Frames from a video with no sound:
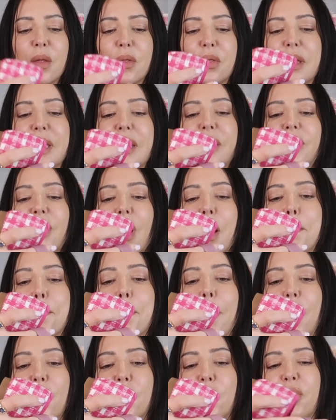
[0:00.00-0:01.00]
These are
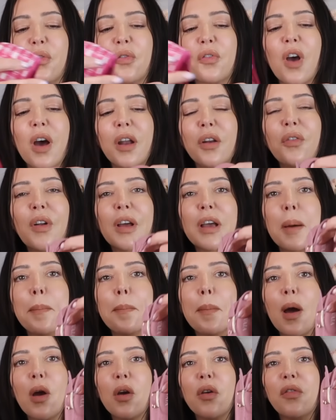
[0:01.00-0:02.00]
mauve, kind of like a
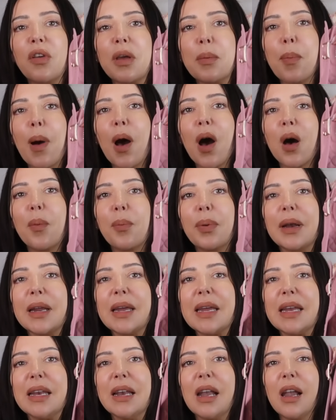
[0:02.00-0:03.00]
mauvey,
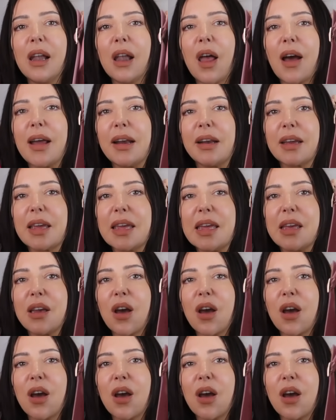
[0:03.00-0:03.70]
purpley, lilac-y